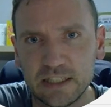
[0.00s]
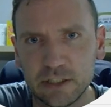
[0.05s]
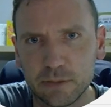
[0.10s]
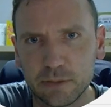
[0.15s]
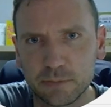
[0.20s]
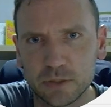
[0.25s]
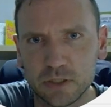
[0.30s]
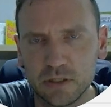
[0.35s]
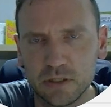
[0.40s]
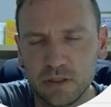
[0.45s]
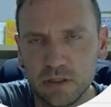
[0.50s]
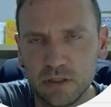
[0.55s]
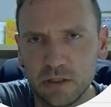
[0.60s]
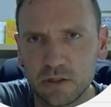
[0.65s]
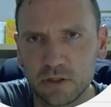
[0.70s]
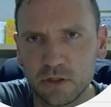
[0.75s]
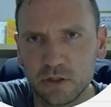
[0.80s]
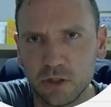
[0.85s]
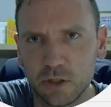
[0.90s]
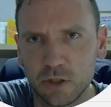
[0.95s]
option,
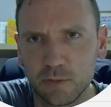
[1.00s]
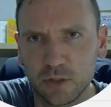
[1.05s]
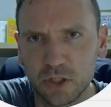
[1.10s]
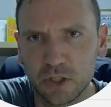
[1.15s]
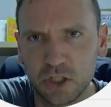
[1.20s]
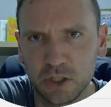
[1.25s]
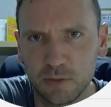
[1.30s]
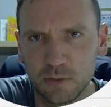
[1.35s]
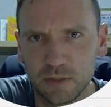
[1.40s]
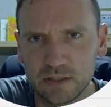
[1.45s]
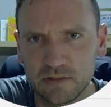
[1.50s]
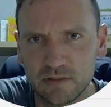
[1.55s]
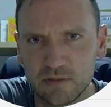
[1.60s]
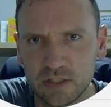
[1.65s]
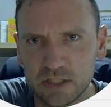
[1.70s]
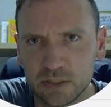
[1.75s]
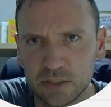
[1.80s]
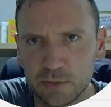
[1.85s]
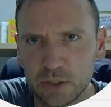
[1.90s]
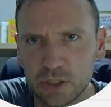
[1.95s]
normal cumulative
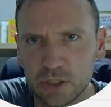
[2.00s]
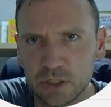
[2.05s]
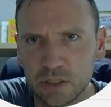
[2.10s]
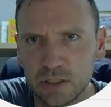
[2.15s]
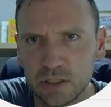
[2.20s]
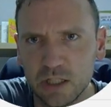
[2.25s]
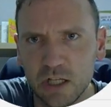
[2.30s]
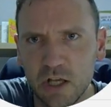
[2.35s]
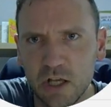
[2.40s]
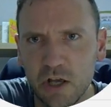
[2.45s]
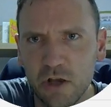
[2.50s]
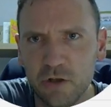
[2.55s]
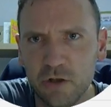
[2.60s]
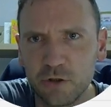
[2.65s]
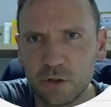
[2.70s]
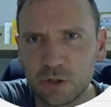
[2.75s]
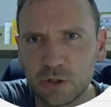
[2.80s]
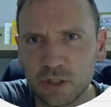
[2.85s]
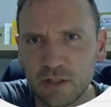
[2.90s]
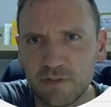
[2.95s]
distribution. You
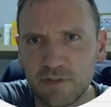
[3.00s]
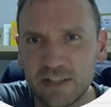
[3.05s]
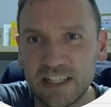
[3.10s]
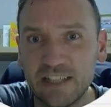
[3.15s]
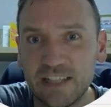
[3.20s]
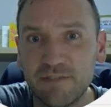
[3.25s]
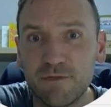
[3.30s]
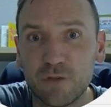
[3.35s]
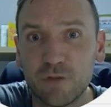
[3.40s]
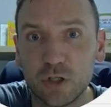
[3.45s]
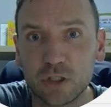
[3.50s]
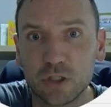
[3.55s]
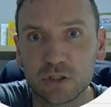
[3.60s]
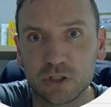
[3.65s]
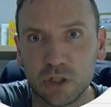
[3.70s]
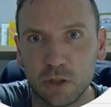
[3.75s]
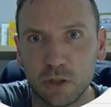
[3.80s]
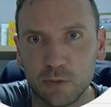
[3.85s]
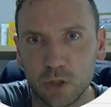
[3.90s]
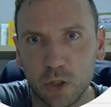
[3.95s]
should have an inverse
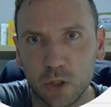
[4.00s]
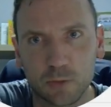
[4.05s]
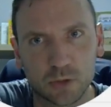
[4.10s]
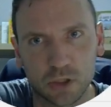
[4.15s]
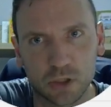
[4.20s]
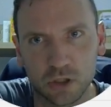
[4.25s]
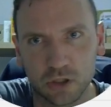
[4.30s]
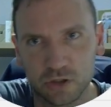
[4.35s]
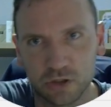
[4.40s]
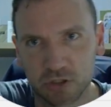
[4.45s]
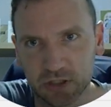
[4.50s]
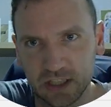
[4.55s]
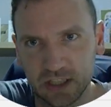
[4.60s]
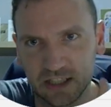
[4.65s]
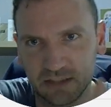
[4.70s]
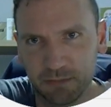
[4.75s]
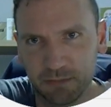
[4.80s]
normal option, or just it